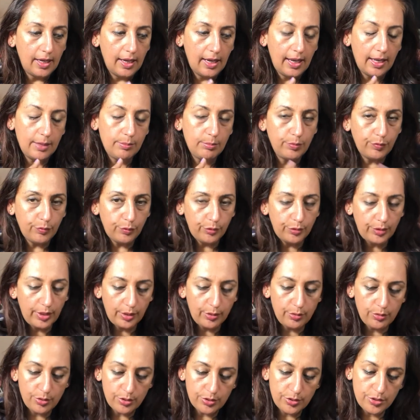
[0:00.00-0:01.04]
And before I
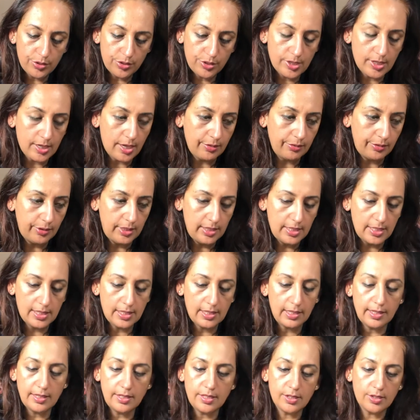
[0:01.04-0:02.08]
go on to Southeast,
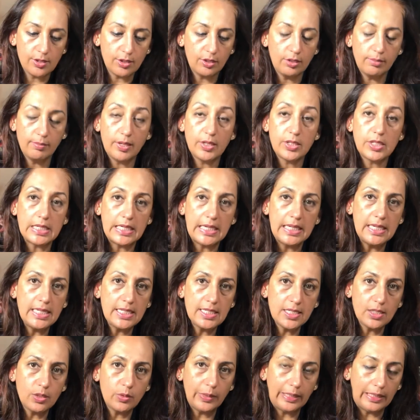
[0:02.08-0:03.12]
let's talk about
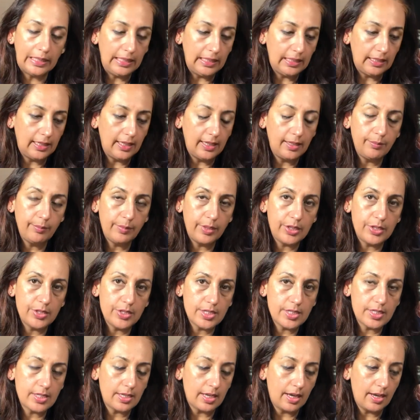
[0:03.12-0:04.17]
East quickly again,
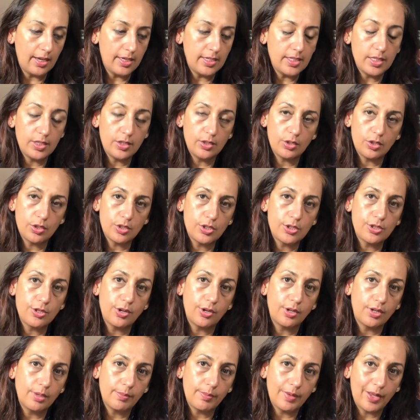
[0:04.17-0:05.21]
because I did not
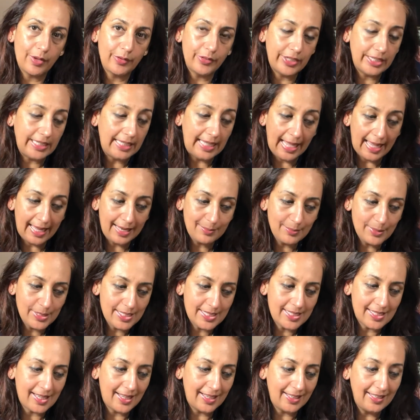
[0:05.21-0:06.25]
talk about the animal
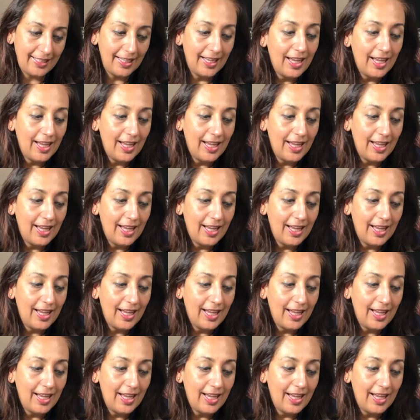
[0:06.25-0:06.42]
sign.